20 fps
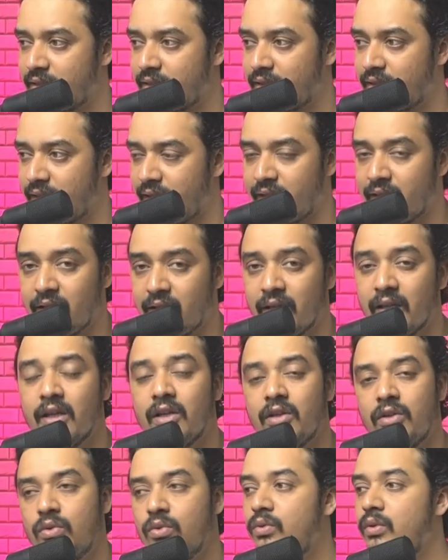thing,
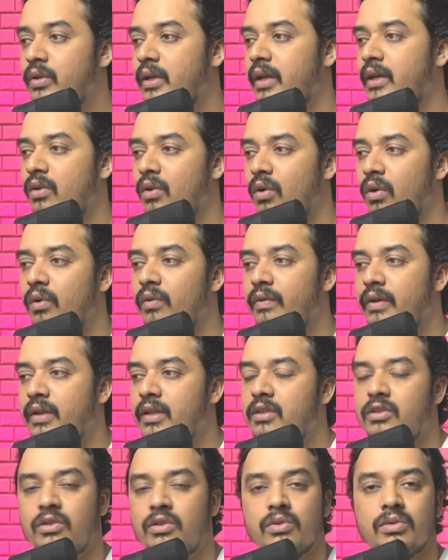you can
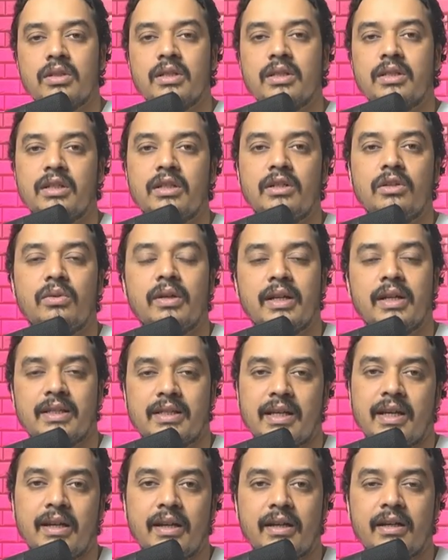always use this into an
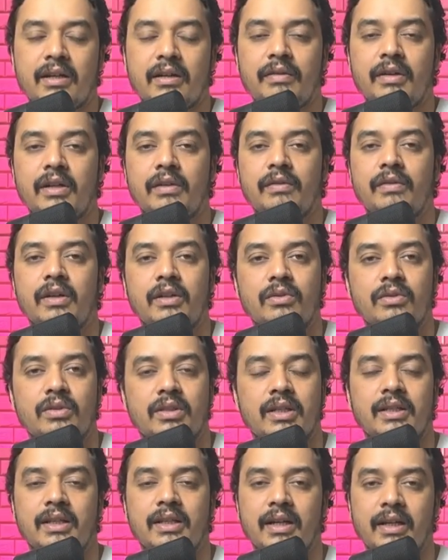assign activity where you
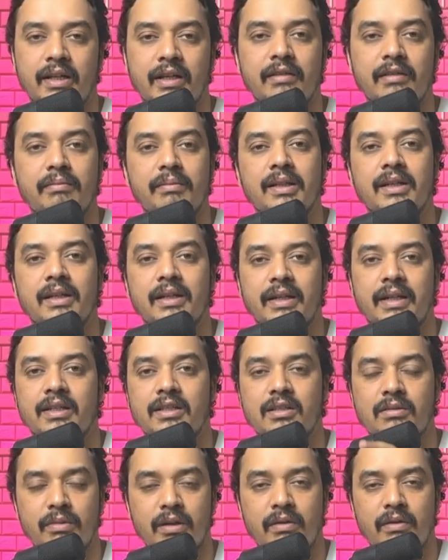say that give me the
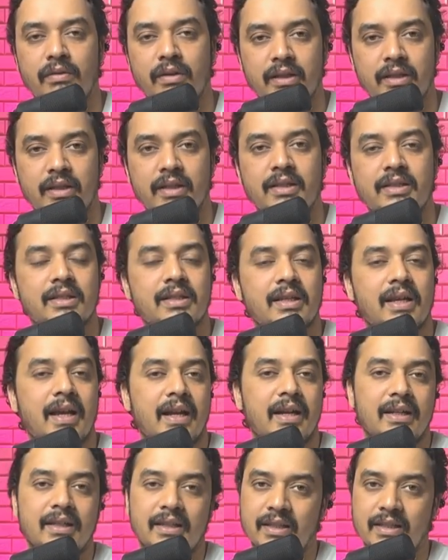text between this
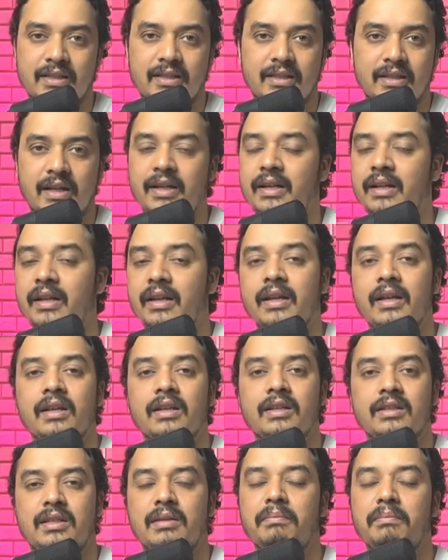and this, right?
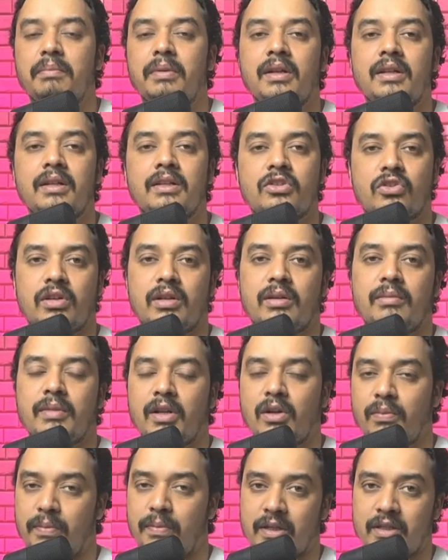Simple string
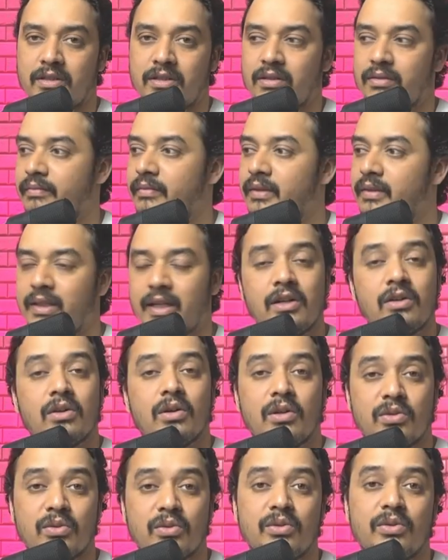manipulation, that
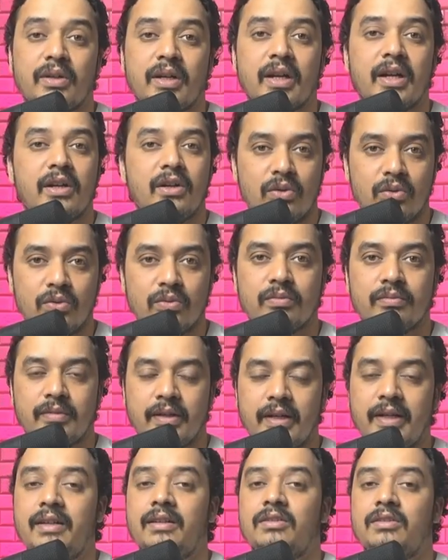also you can do,
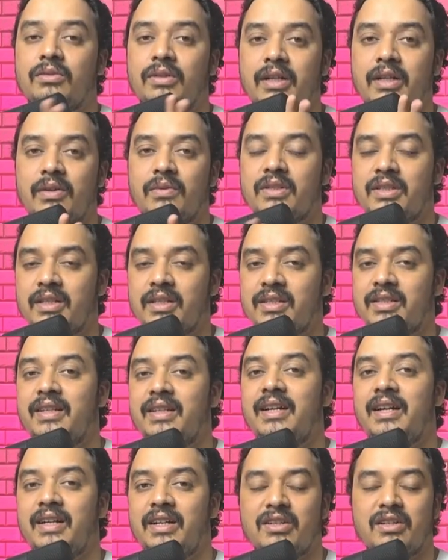right? So that was just an
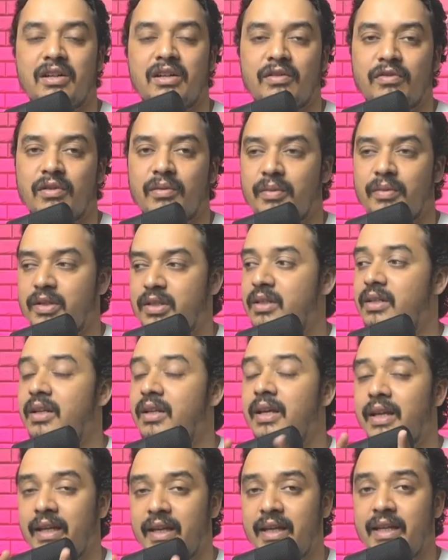additional information
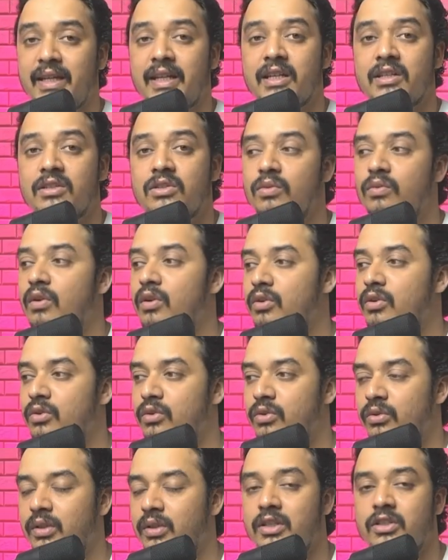in case you want to
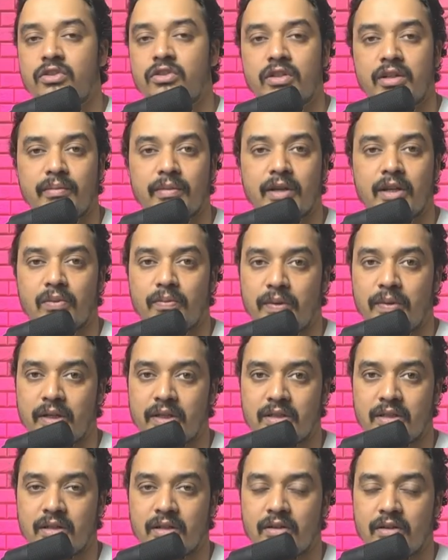do the string
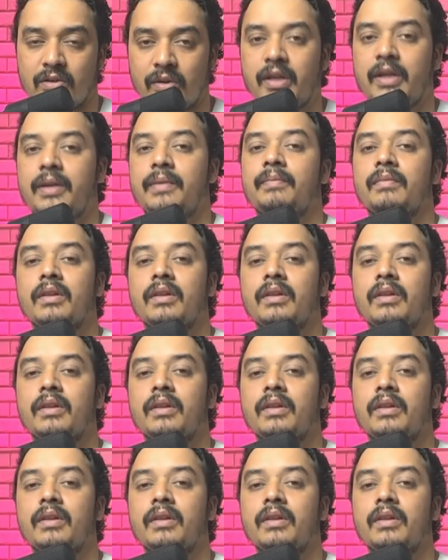manipulation. Okay.